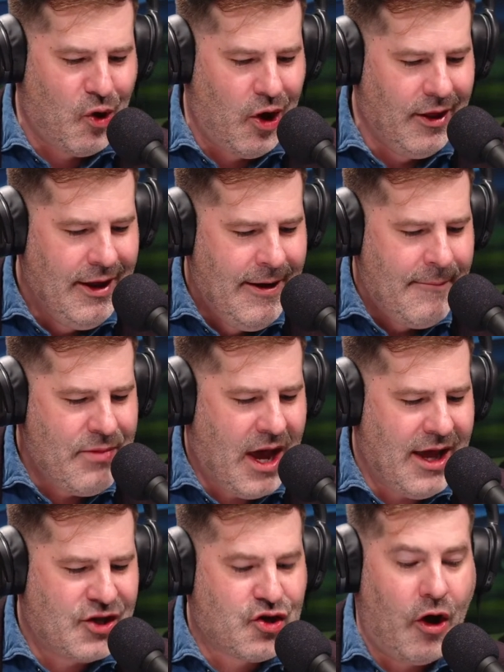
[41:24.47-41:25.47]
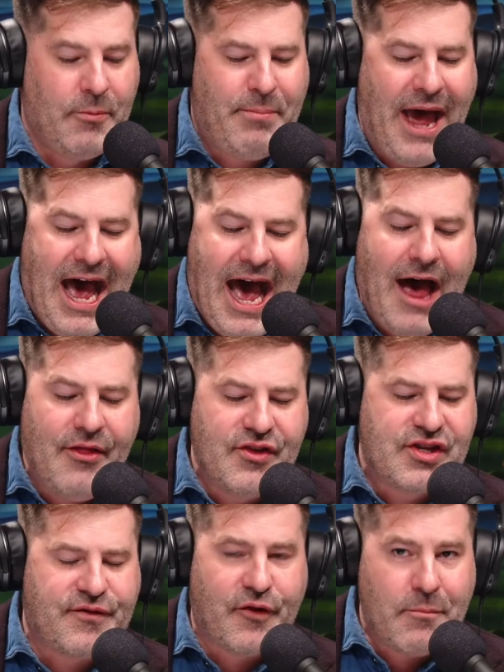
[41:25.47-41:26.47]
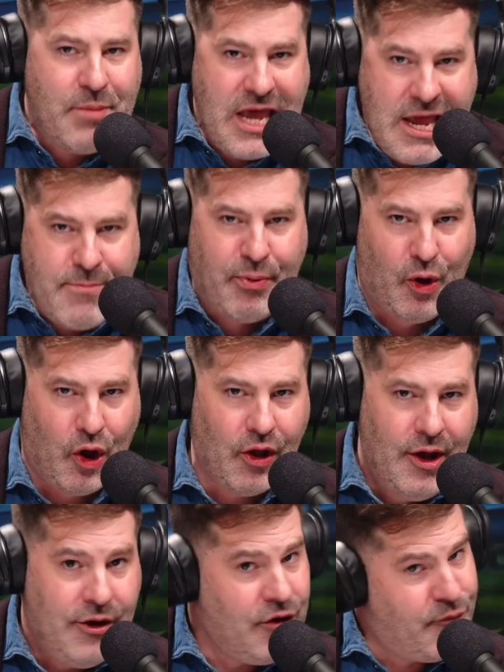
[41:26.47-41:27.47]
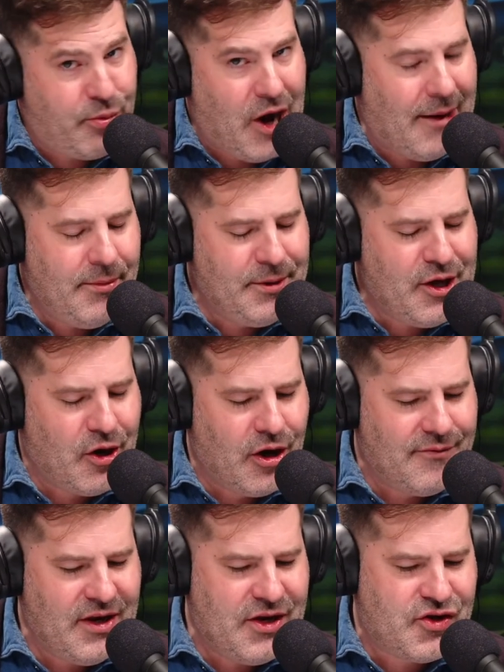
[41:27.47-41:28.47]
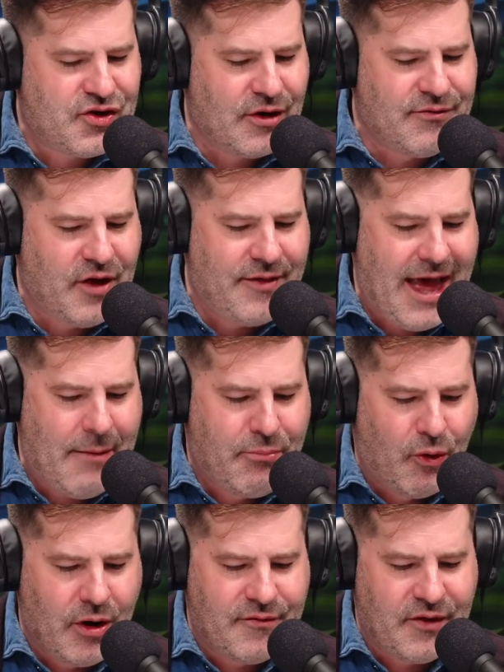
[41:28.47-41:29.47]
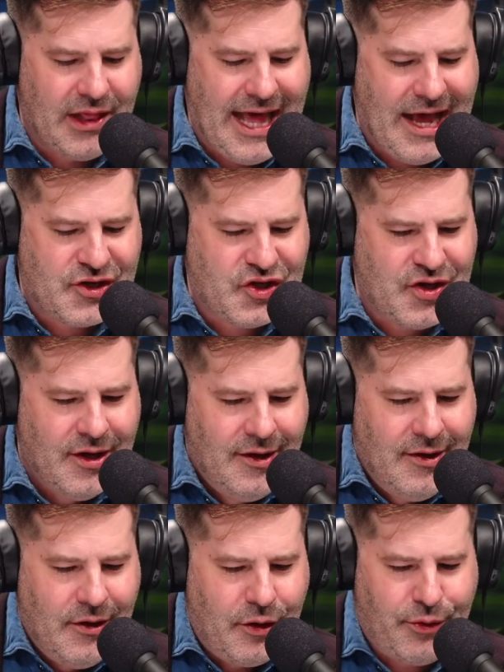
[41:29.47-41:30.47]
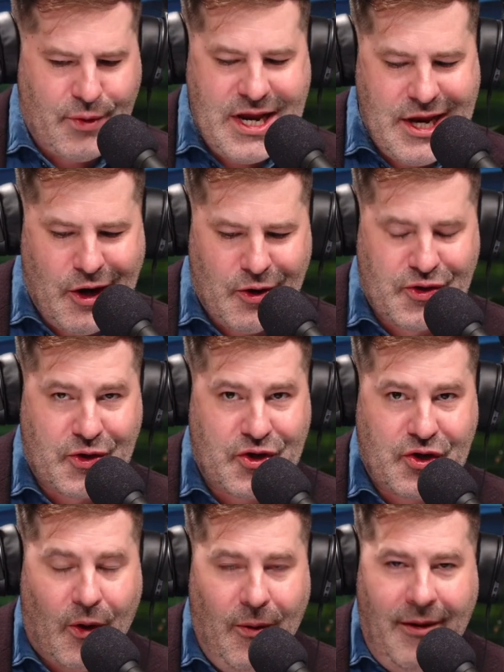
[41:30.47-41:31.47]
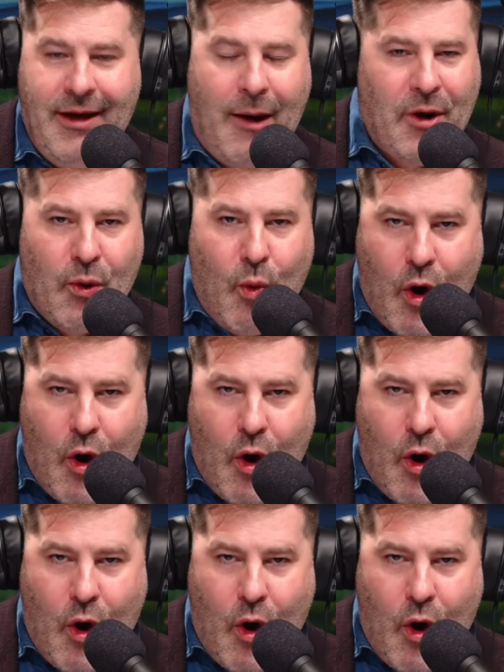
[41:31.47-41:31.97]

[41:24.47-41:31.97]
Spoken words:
role. It's called Paths for People. You've probably heard of it. He's served on that board for the last 3 years or so. I want to